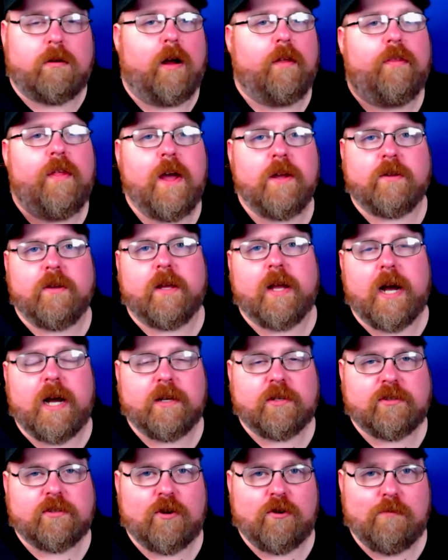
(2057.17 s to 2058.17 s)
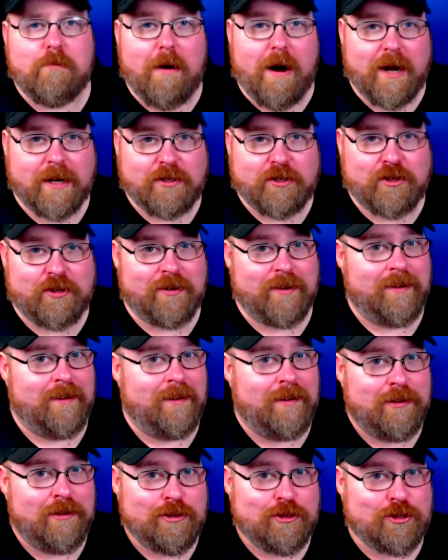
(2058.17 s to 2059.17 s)
thank you guys so much.
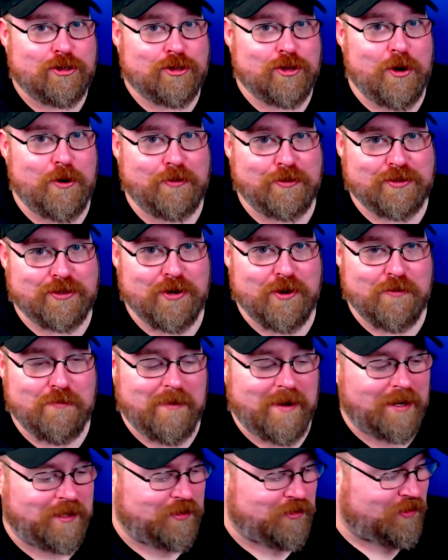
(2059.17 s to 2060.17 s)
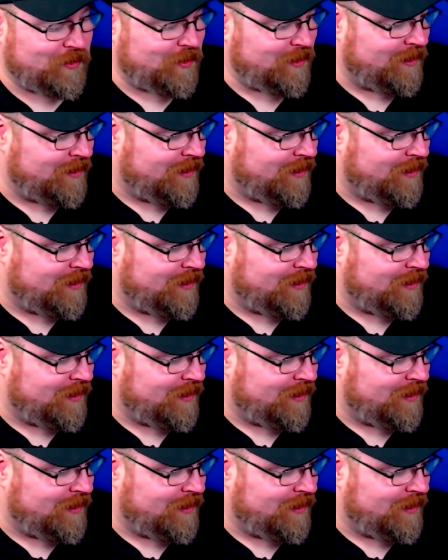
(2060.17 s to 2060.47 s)
So much.